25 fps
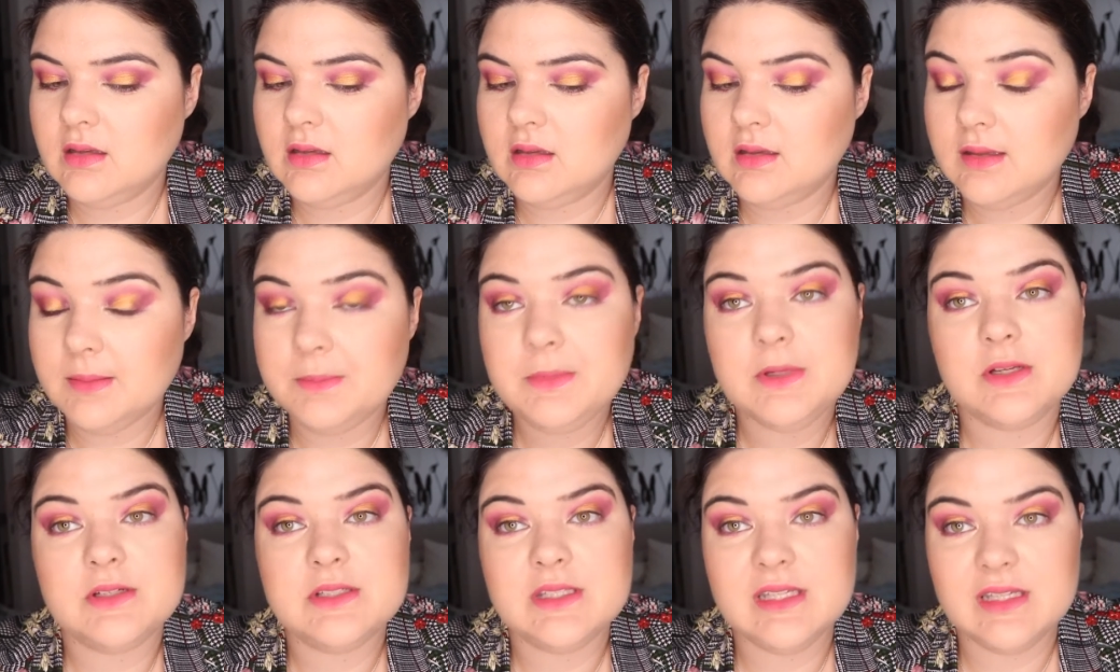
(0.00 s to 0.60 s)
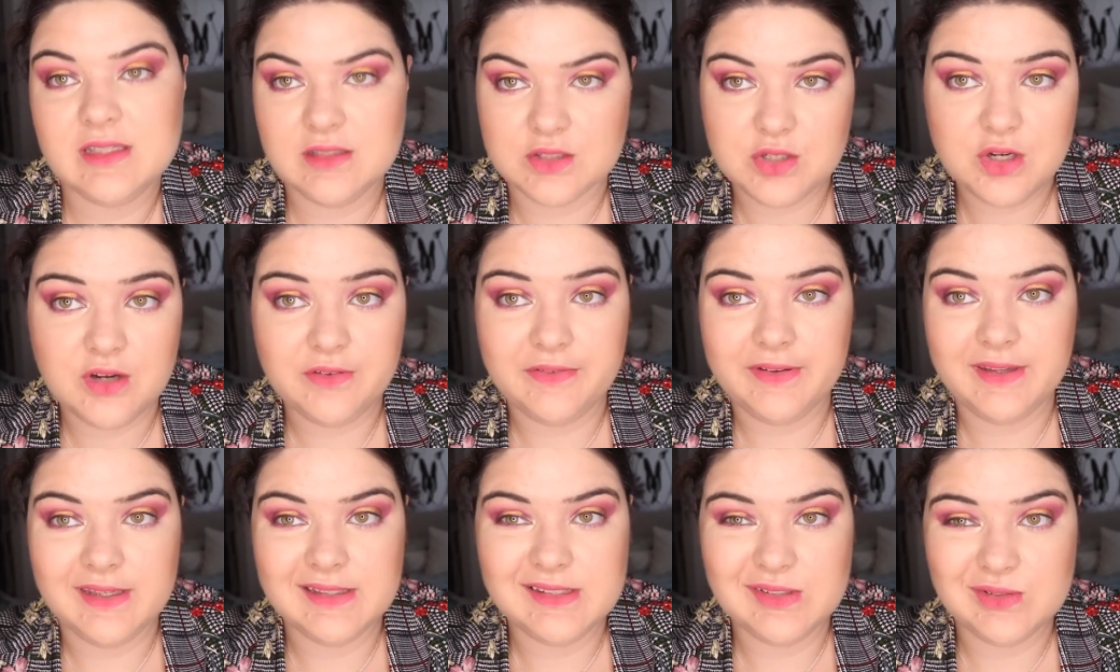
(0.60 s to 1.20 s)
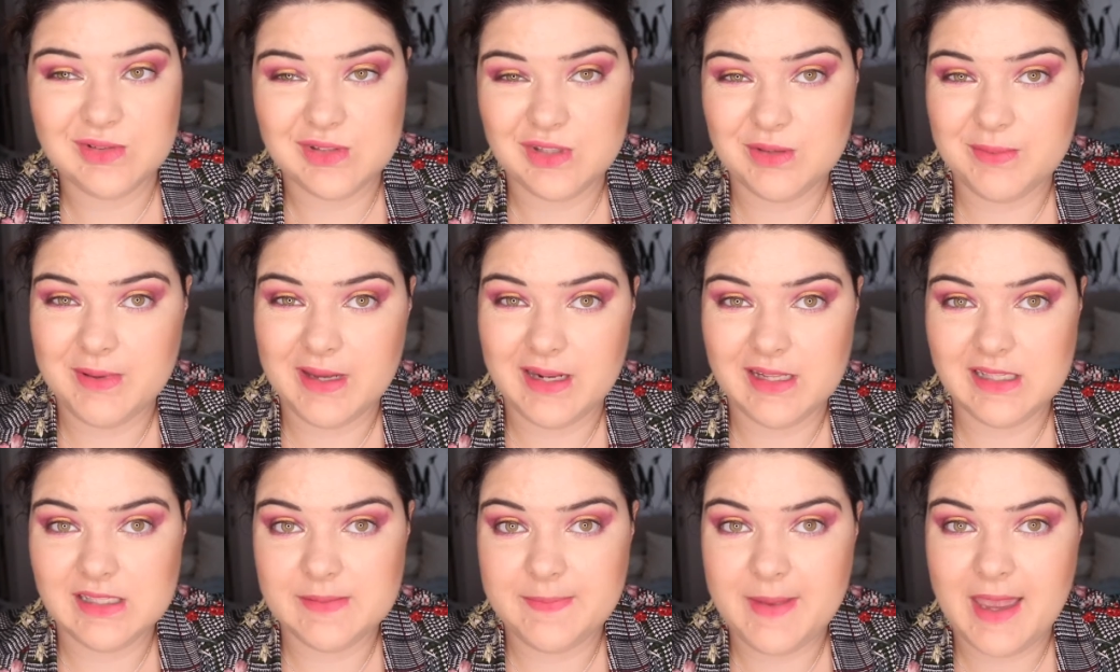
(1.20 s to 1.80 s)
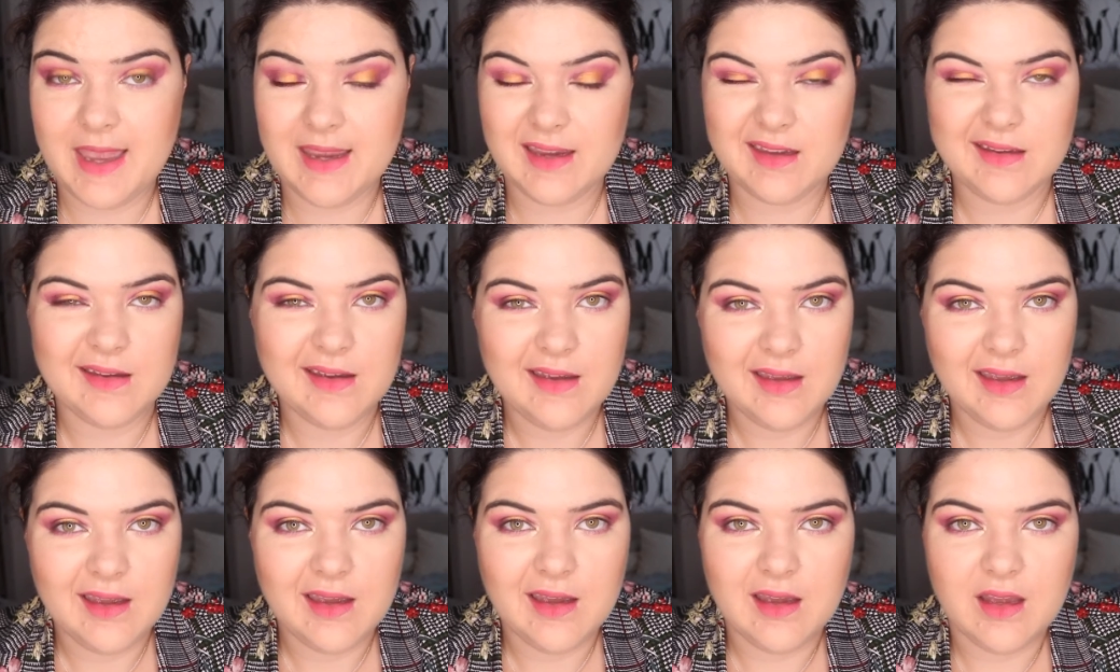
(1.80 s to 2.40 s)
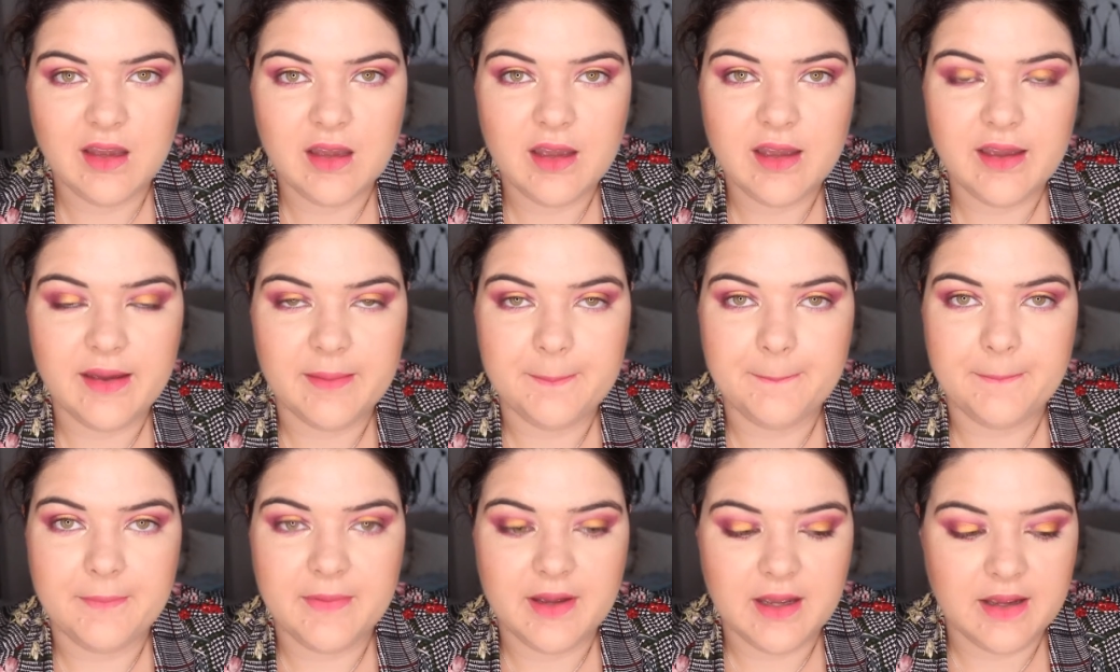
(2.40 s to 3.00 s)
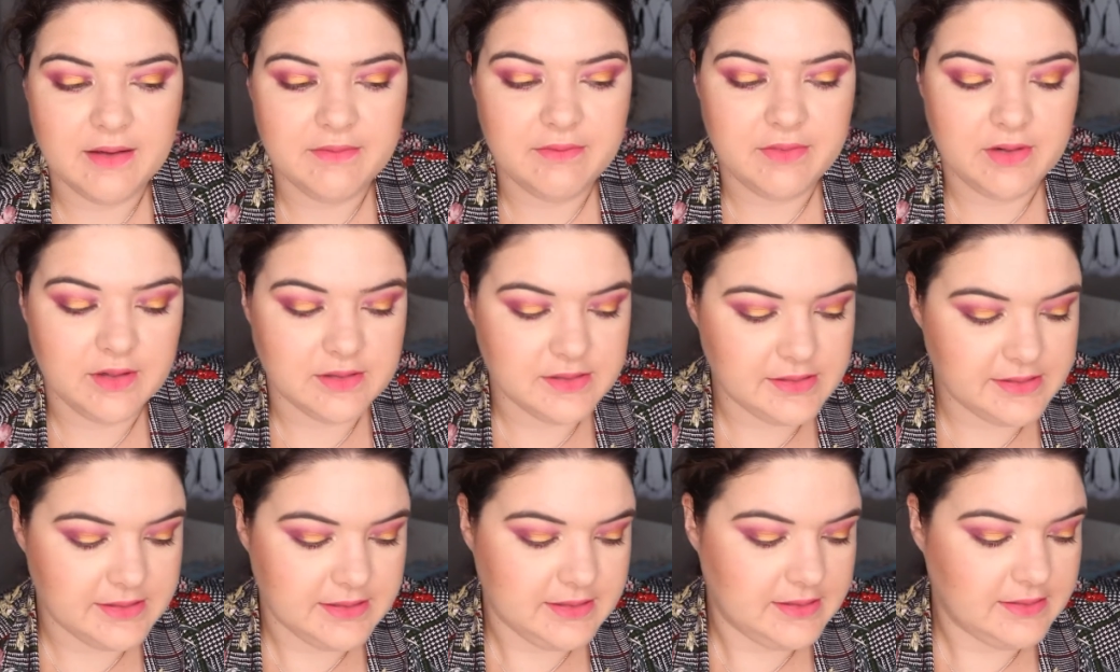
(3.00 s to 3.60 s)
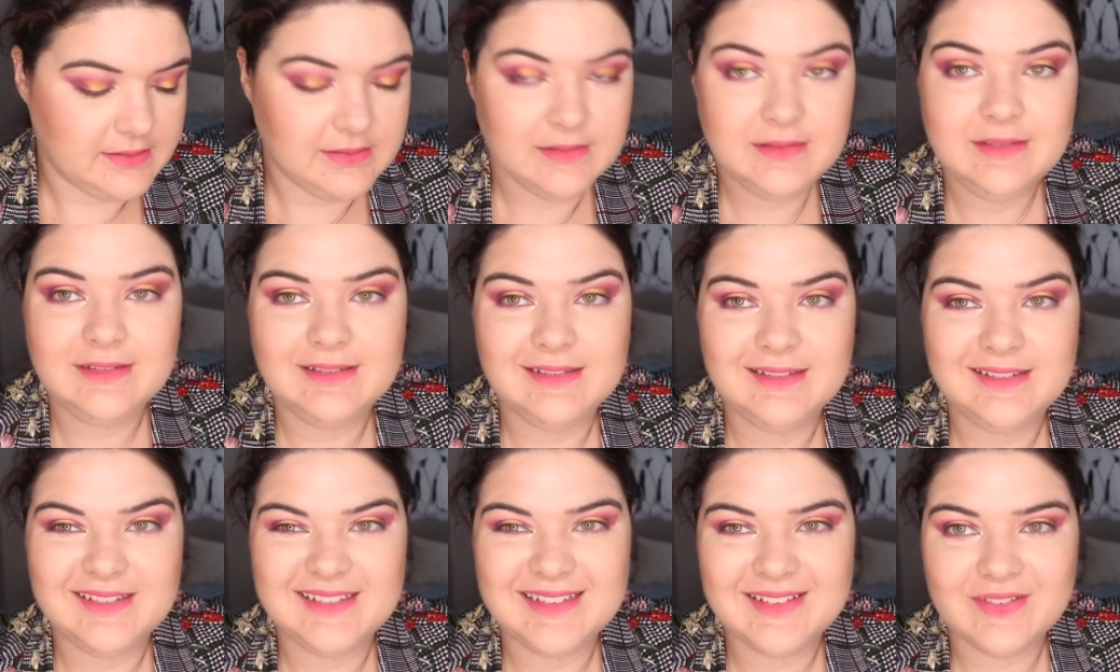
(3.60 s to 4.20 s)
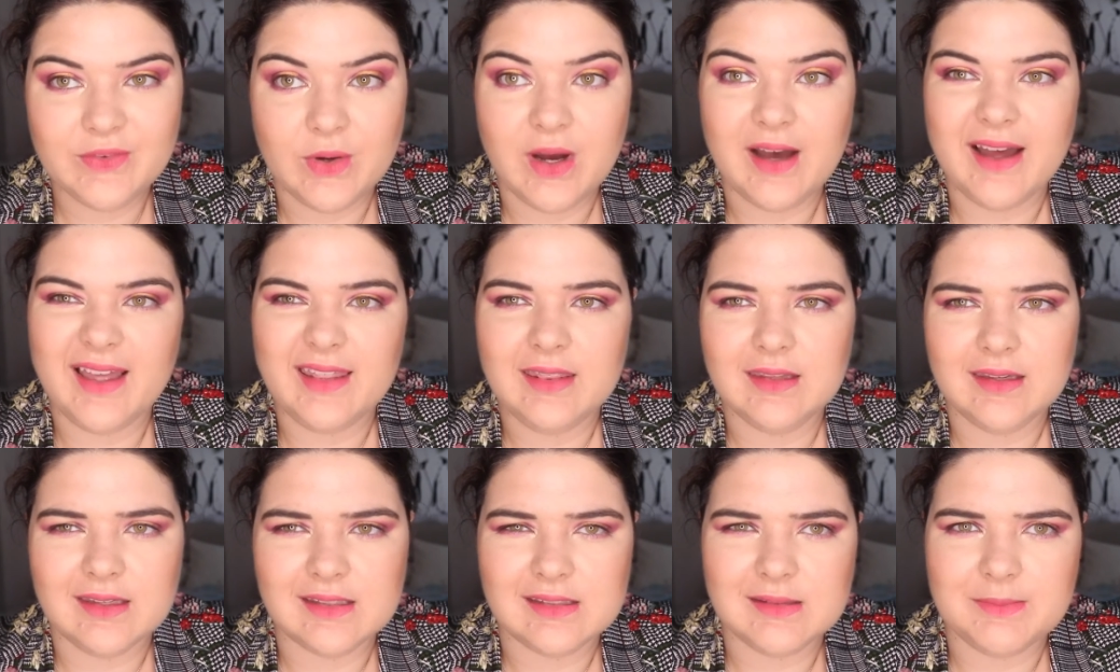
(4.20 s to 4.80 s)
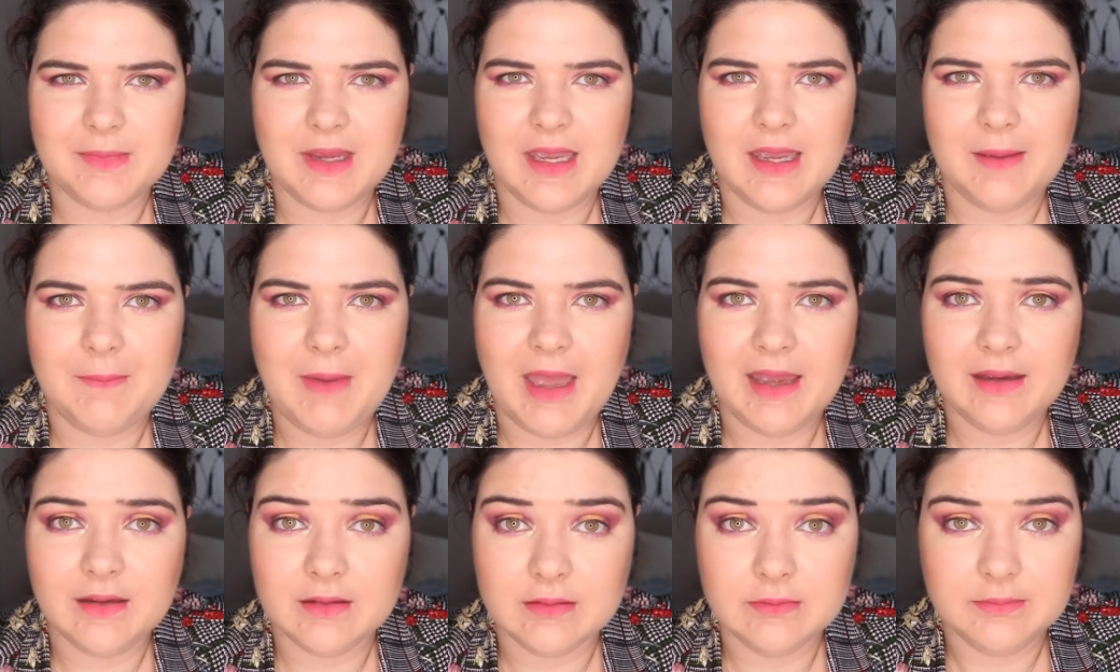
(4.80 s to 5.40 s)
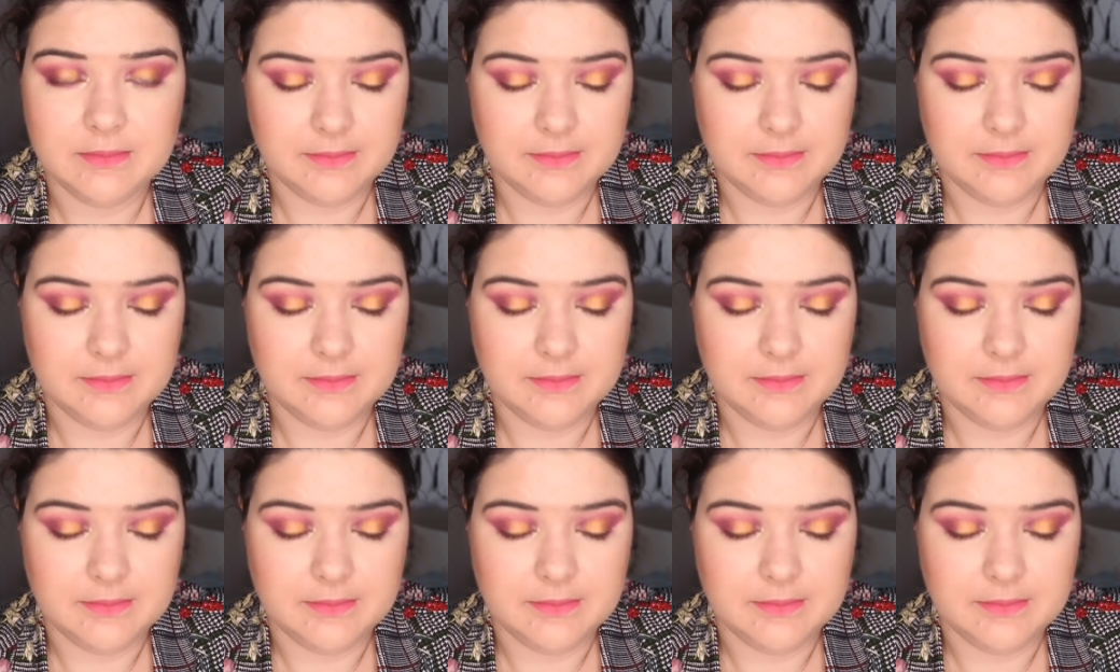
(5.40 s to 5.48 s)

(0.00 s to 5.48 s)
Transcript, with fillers: lip gloss in Toffee is also part of this pack. Um, I've lost it. Well, I think it's in my handbag.